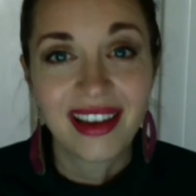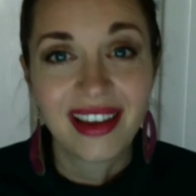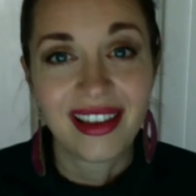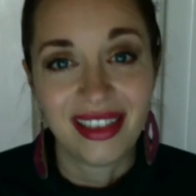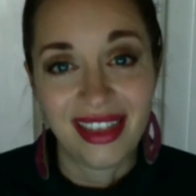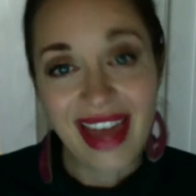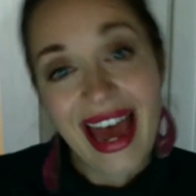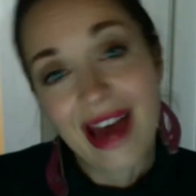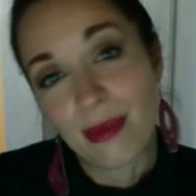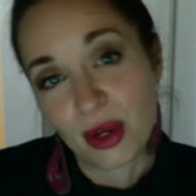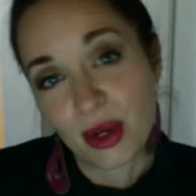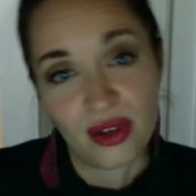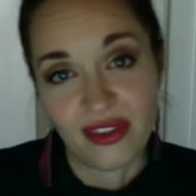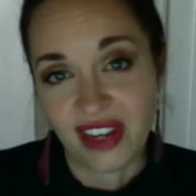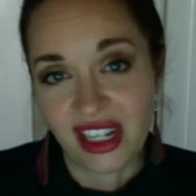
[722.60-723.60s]
that
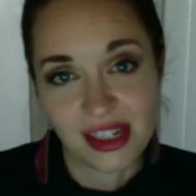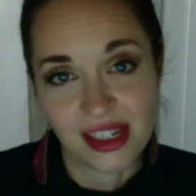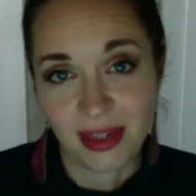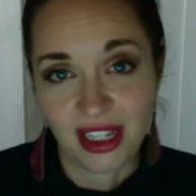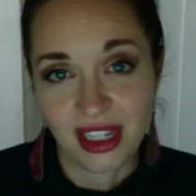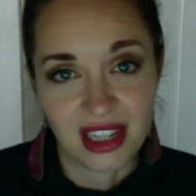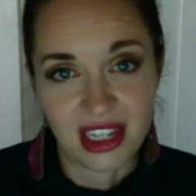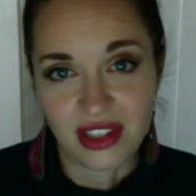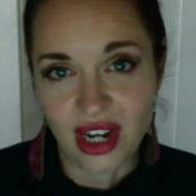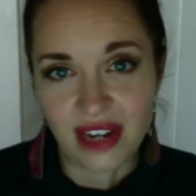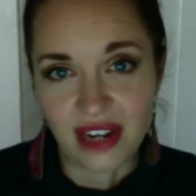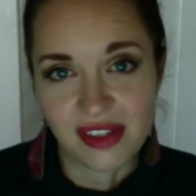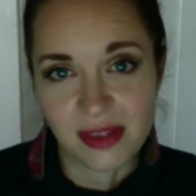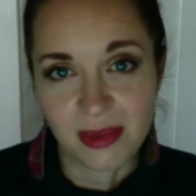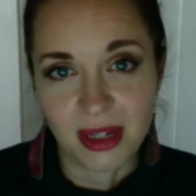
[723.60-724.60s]
motivates me and that
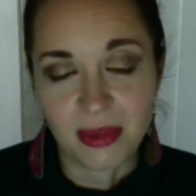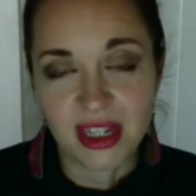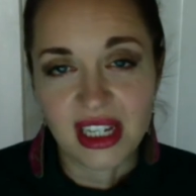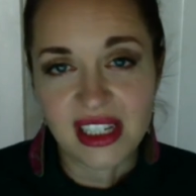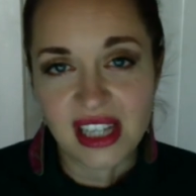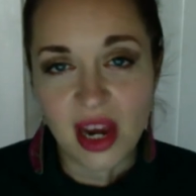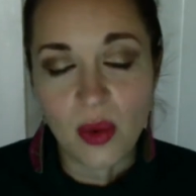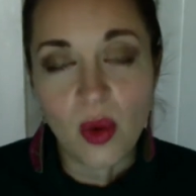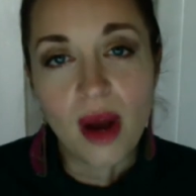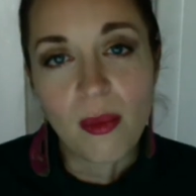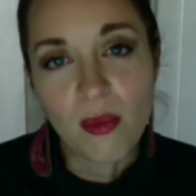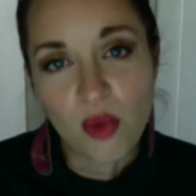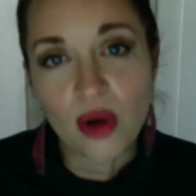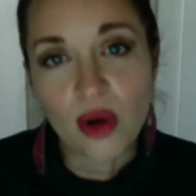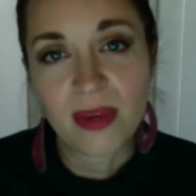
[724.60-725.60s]
drives me because I want
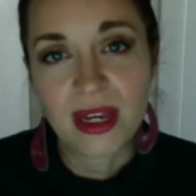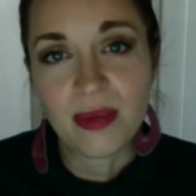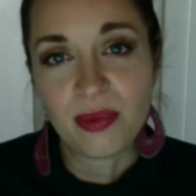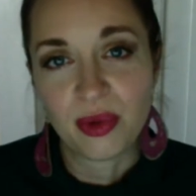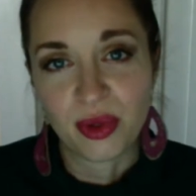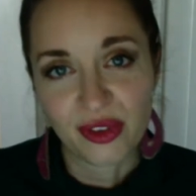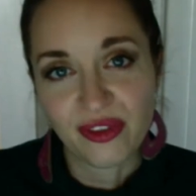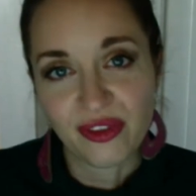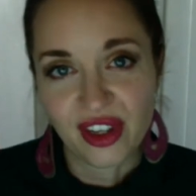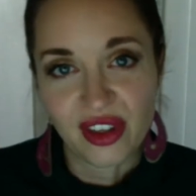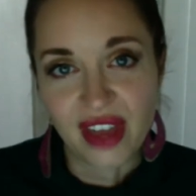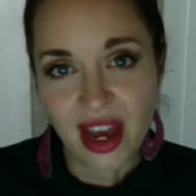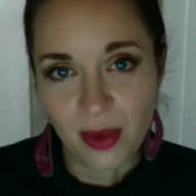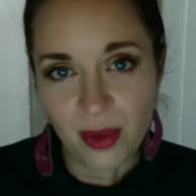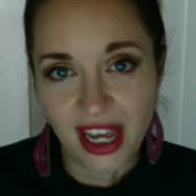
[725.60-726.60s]
more people to feel
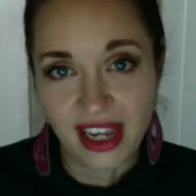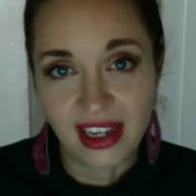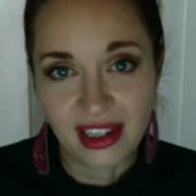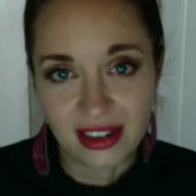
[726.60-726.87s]
that way.